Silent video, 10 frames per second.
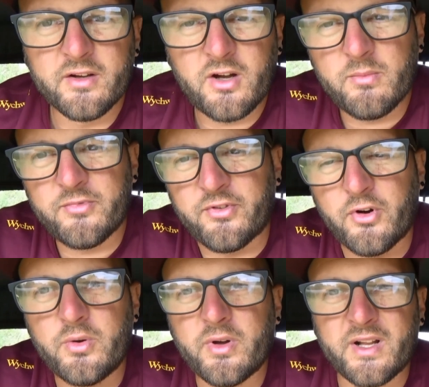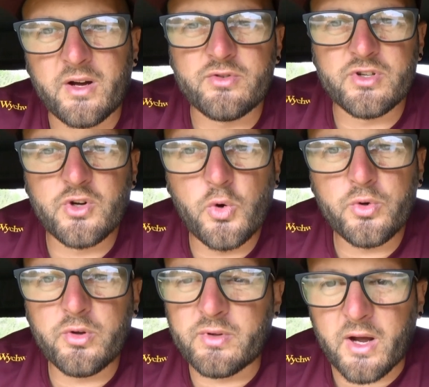come through, and that'll just
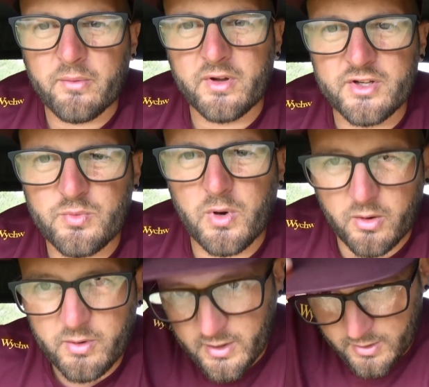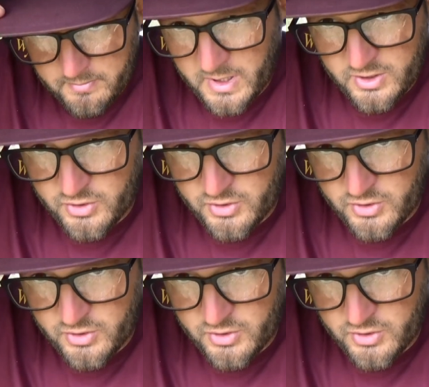cool you down as well. Make